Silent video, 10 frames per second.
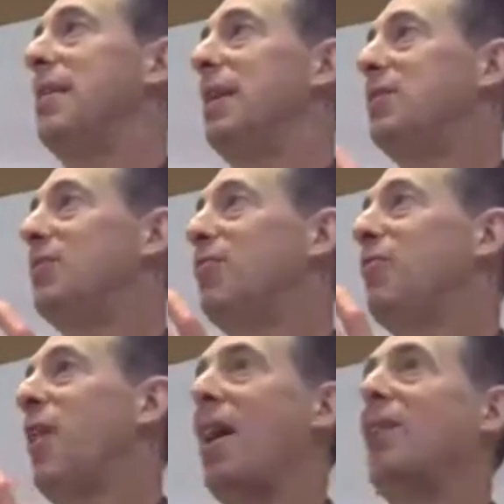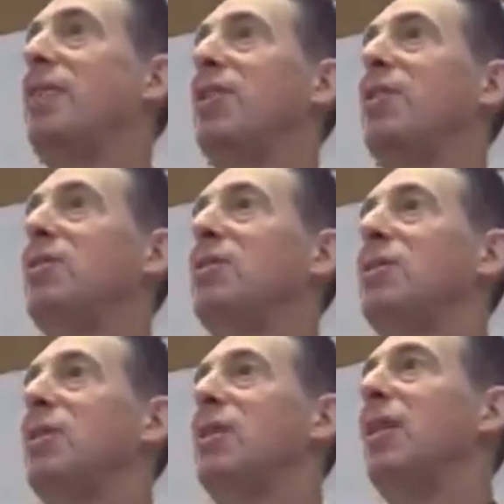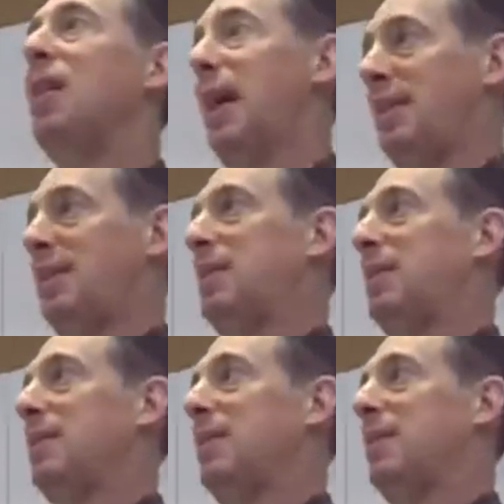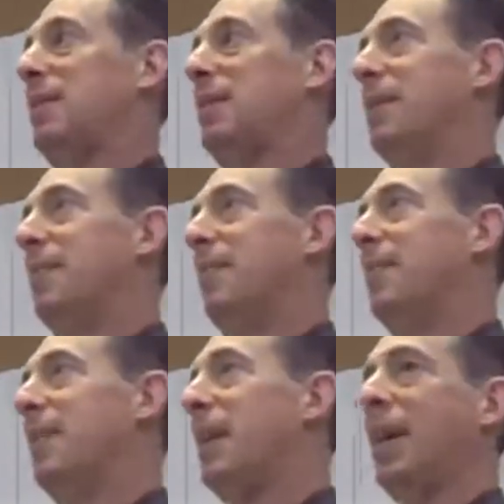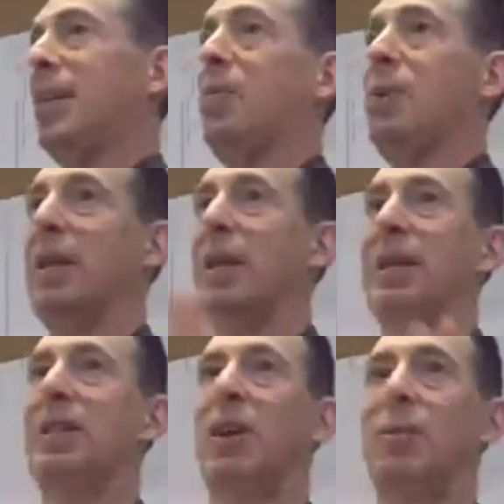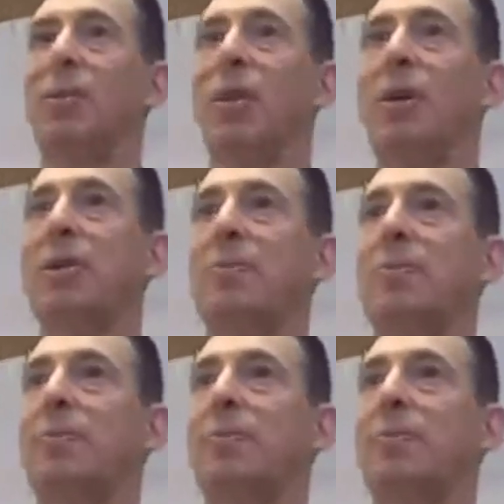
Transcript: it's 5 years less in Englewood than it is in Auburn Gresham.